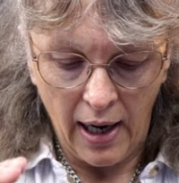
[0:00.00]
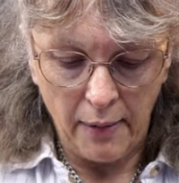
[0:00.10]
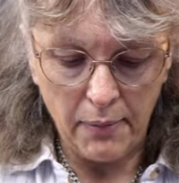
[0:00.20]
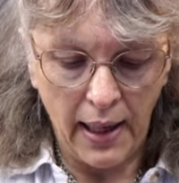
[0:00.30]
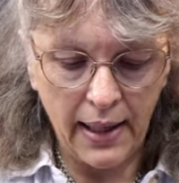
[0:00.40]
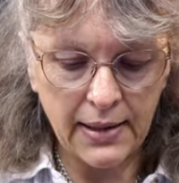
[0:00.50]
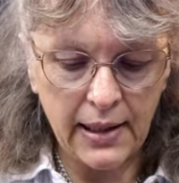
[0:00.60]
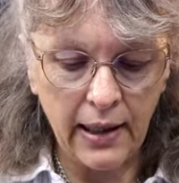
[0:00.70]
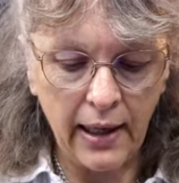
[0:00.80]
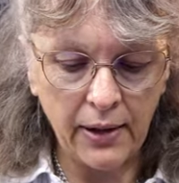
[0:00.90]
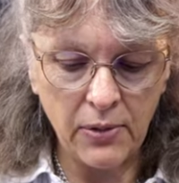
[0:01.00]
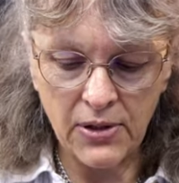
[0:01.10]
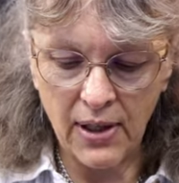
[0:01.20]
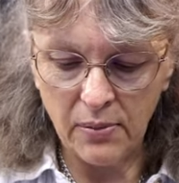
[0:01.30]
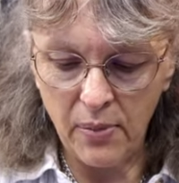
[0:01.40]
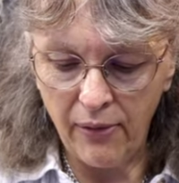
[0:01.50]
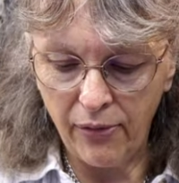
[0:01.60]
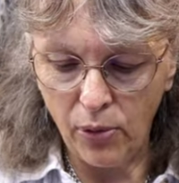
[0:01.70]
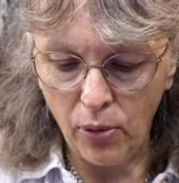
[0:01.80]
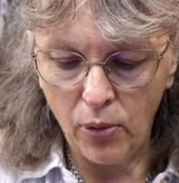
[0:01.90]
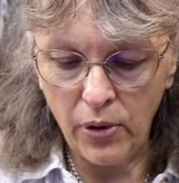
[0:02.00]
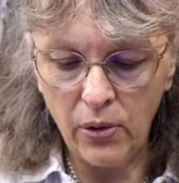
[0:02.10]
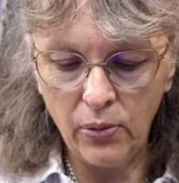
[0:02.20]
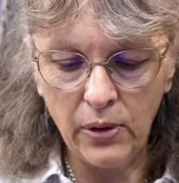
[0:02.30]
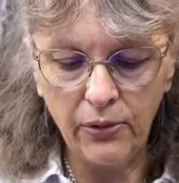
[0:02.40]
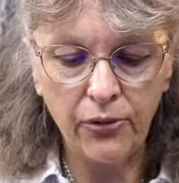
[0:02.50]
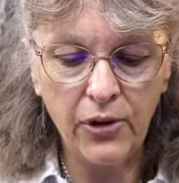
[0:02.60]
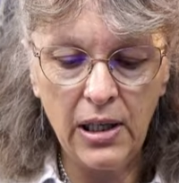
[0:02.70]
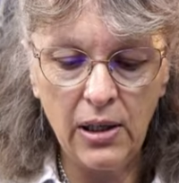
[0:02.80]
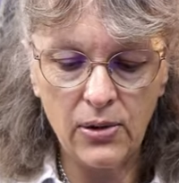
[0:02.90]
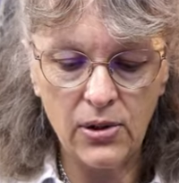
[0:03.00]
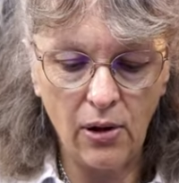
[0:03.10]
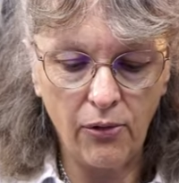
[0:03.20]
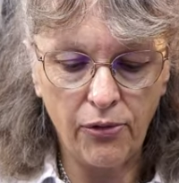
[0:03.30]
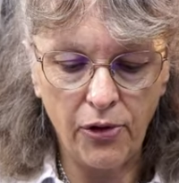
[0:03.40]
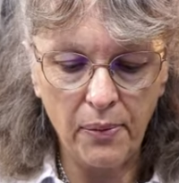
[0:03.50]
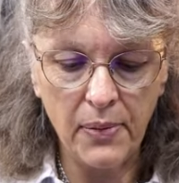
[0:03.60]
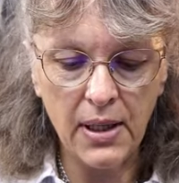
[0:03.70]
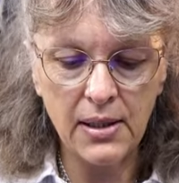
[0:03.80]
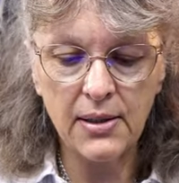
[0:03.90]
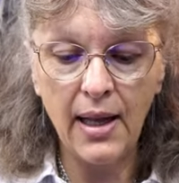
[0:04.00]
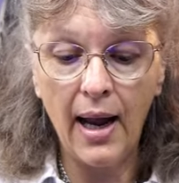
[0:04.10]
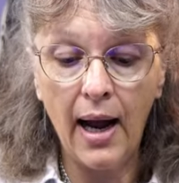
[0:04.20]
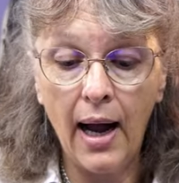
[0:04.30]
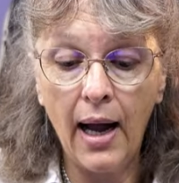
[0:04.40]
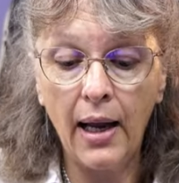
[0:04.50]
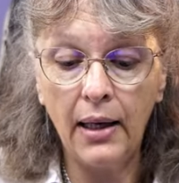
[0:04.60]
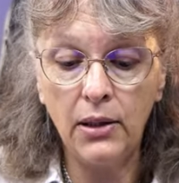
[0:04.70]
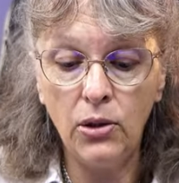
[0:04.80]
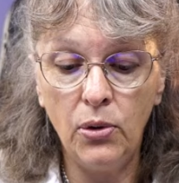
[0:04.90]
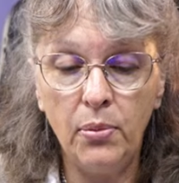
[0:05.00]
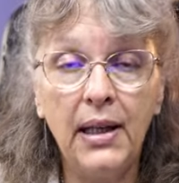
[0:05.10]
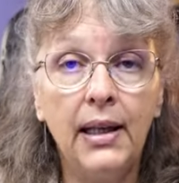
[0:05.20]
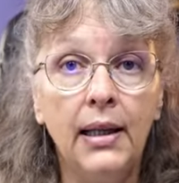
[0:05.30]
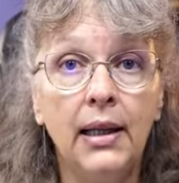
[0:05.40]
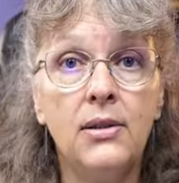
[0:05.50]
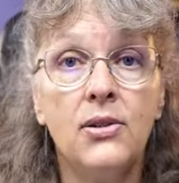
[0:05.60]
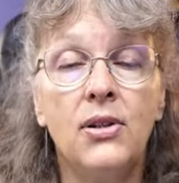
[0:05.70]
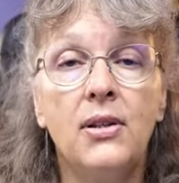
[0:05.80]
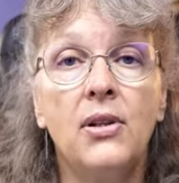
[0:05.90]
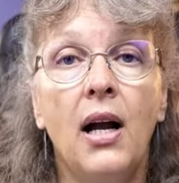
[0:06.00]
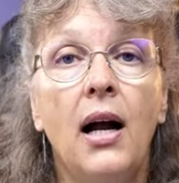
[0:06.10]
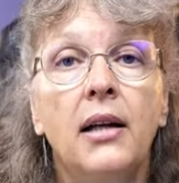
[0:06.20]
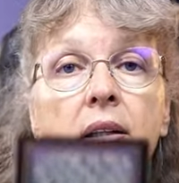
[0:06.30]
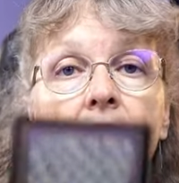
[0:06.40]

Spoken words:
But like we said before, you will free yourself from this. There are new beginnings. This card